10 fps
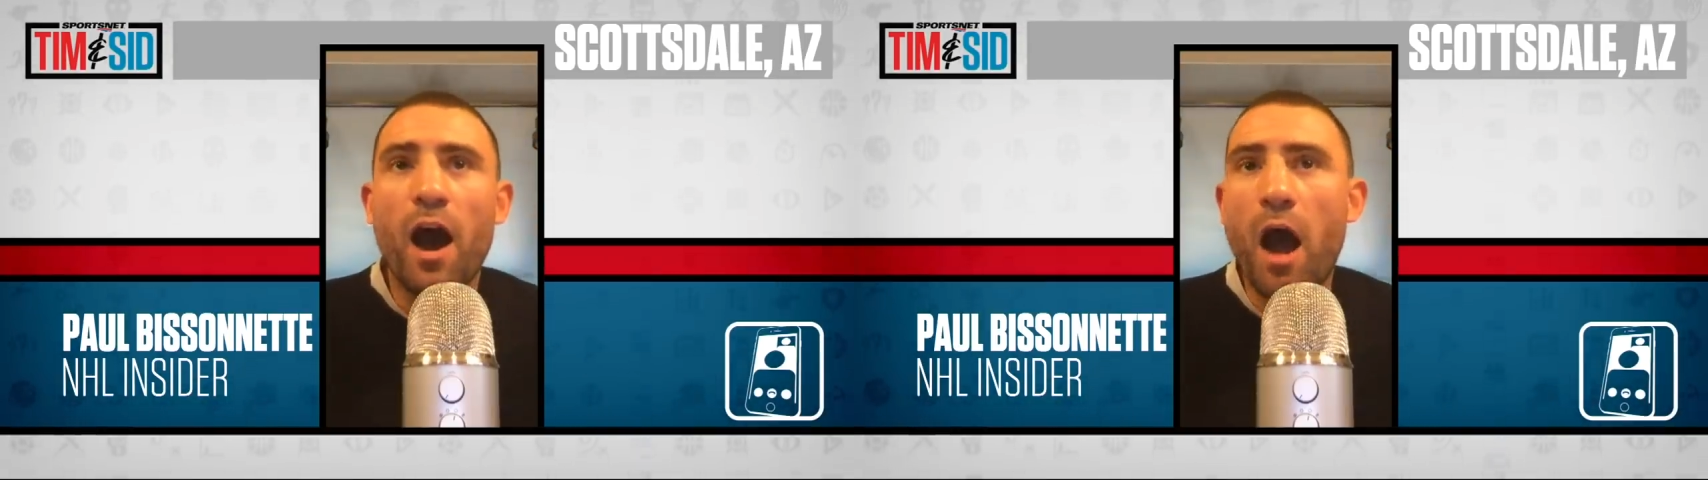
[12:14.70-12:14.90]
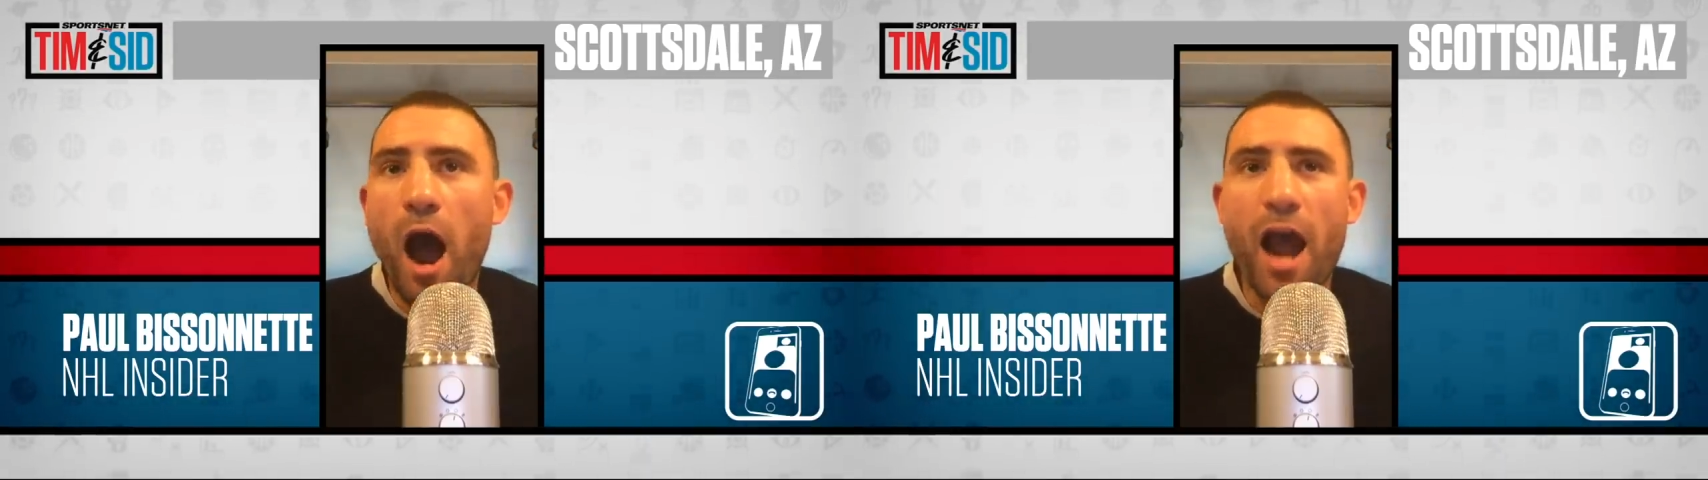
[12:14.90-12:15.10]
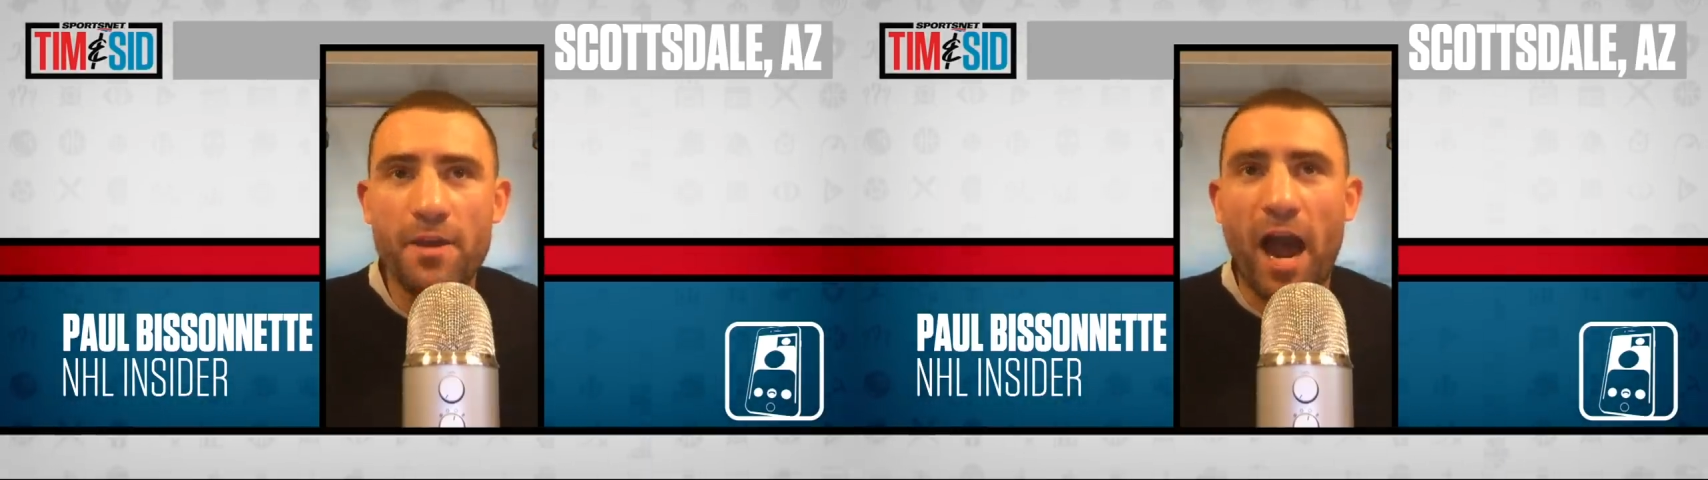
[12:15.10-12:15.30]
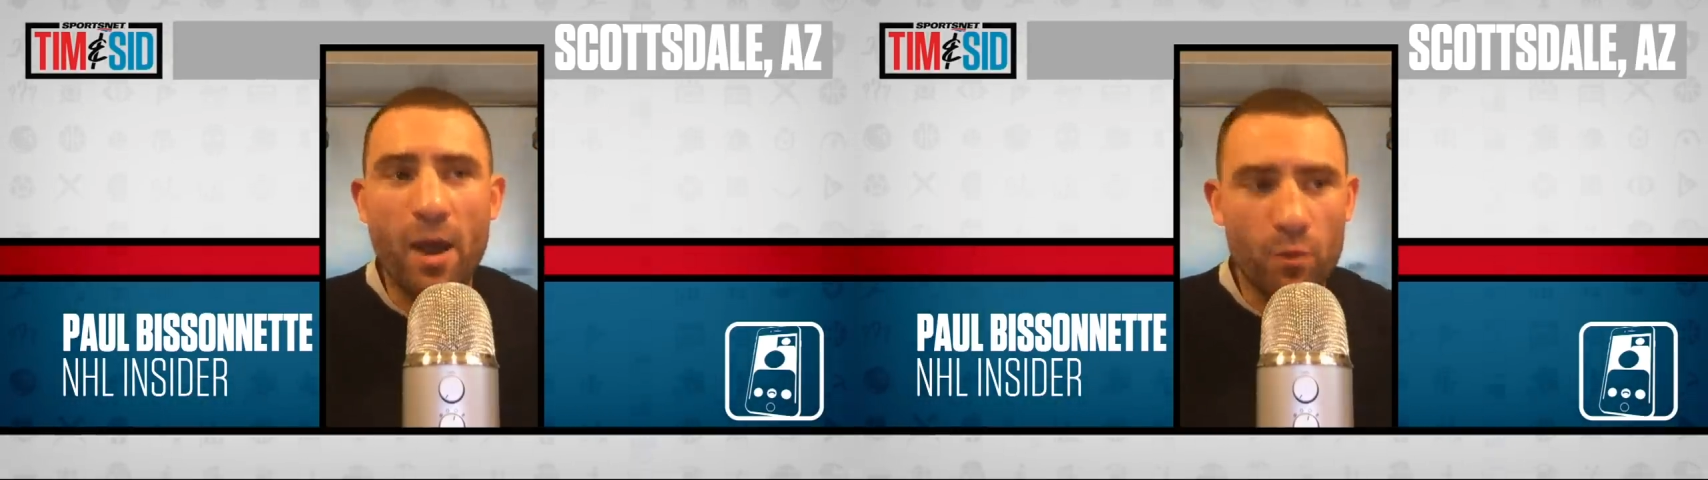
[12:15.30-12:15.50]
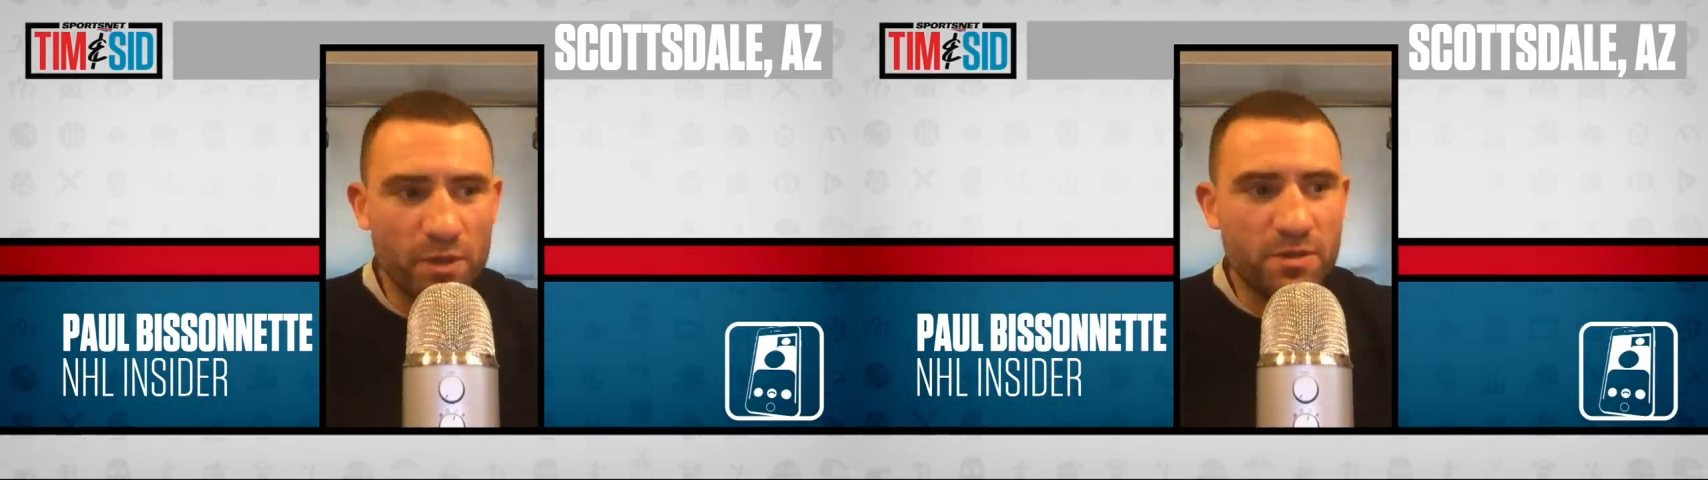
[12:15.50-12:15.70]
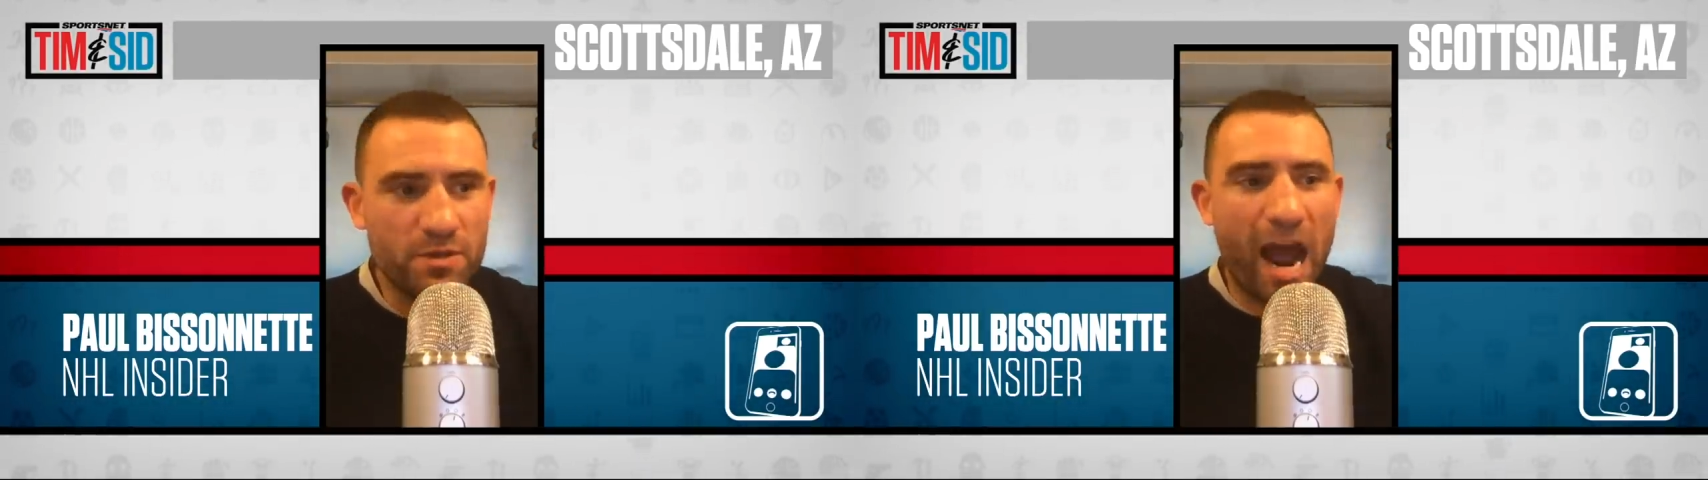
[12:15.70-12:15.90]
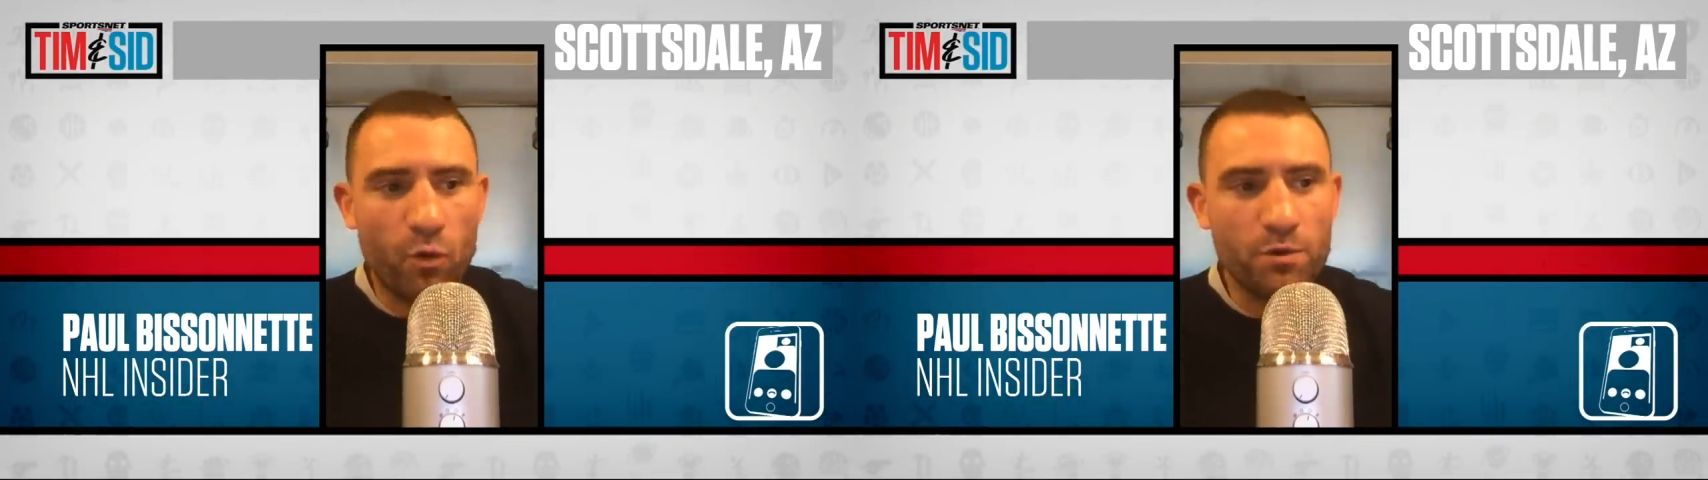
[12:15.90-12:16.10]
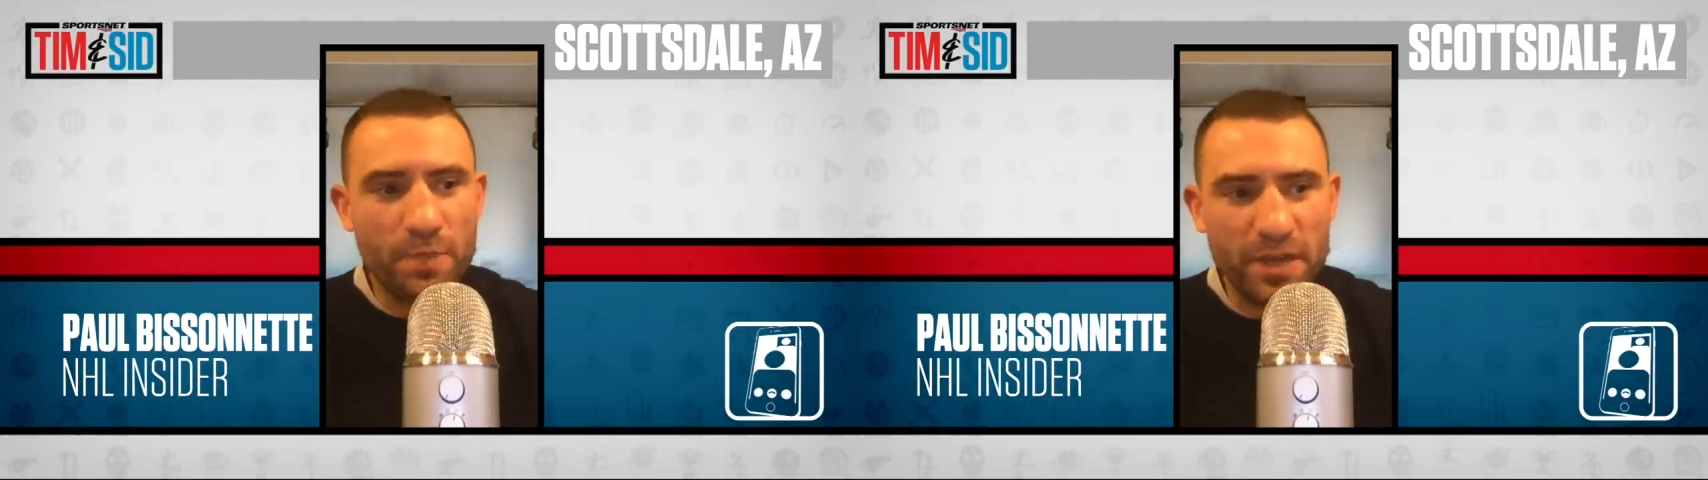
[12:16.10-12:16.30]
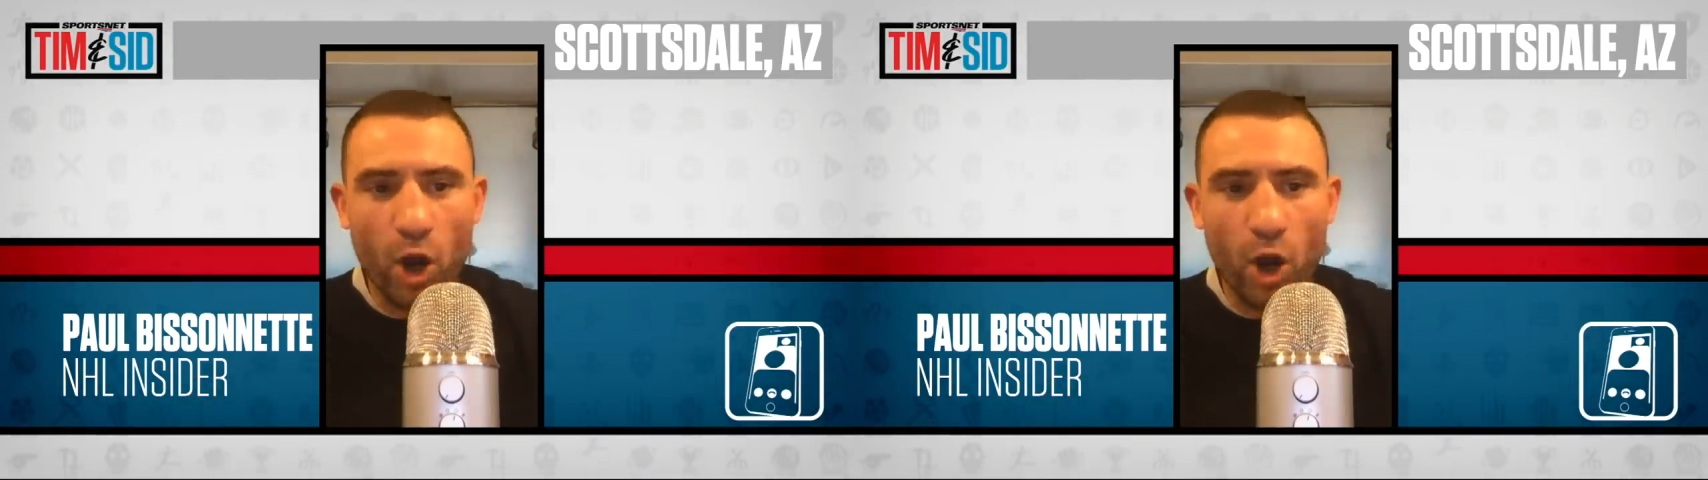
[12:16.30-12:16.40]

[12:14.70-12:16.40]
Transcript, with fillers: I would be